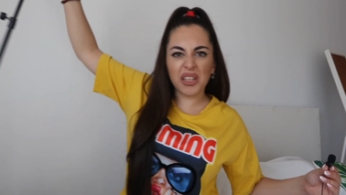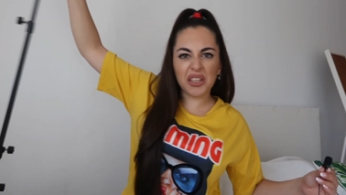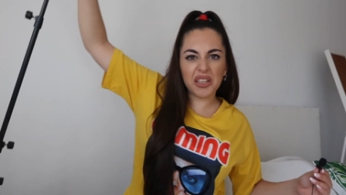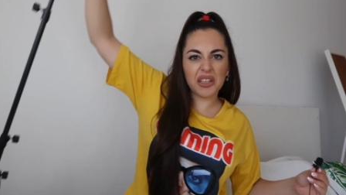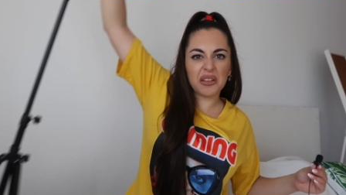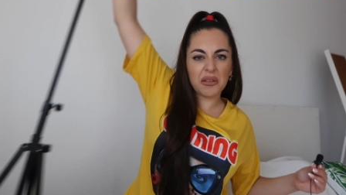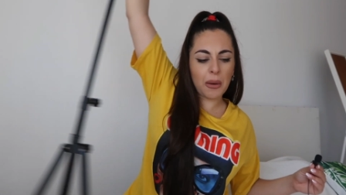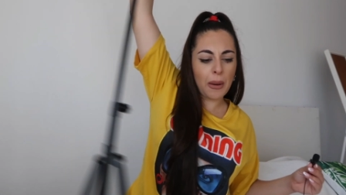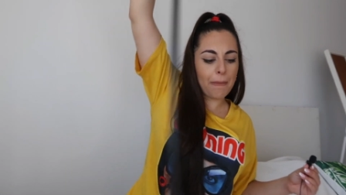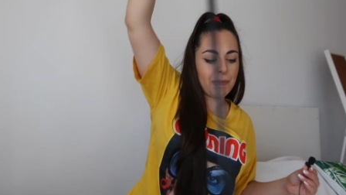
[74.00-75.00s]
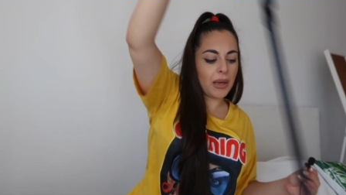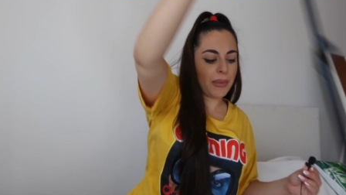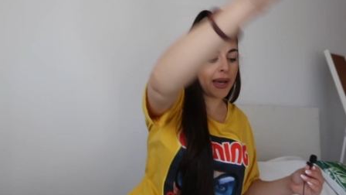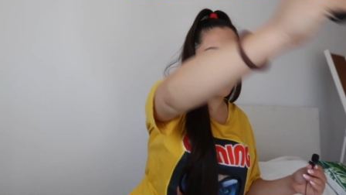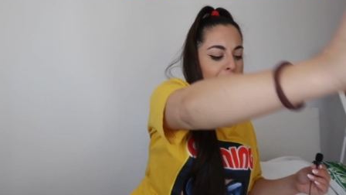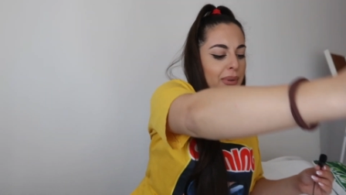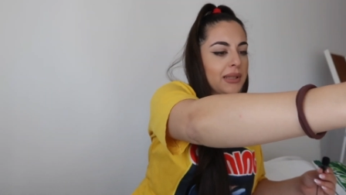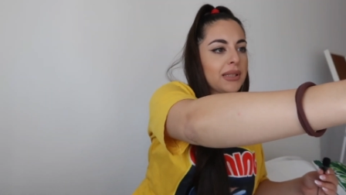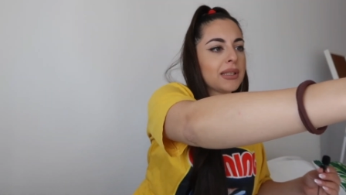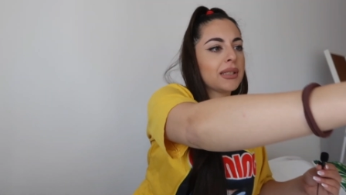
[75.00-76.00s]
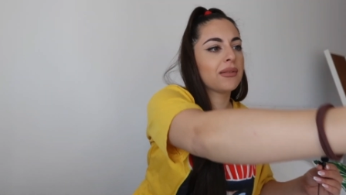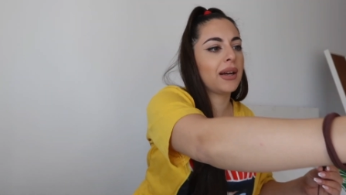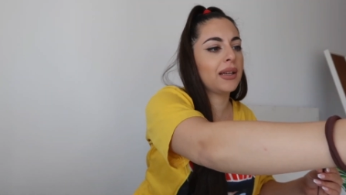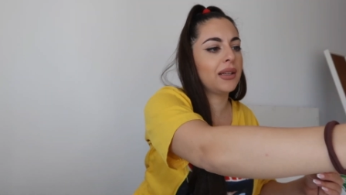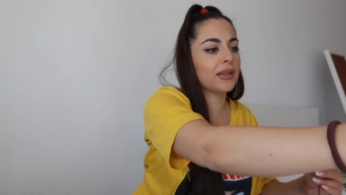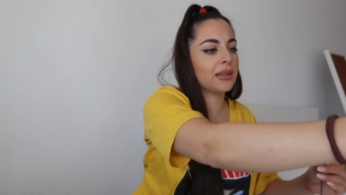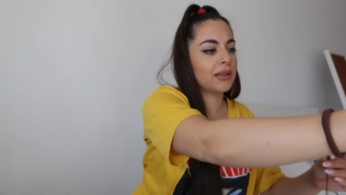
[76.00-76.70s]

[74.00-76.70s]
thinking? Maybe I could put this shit right here.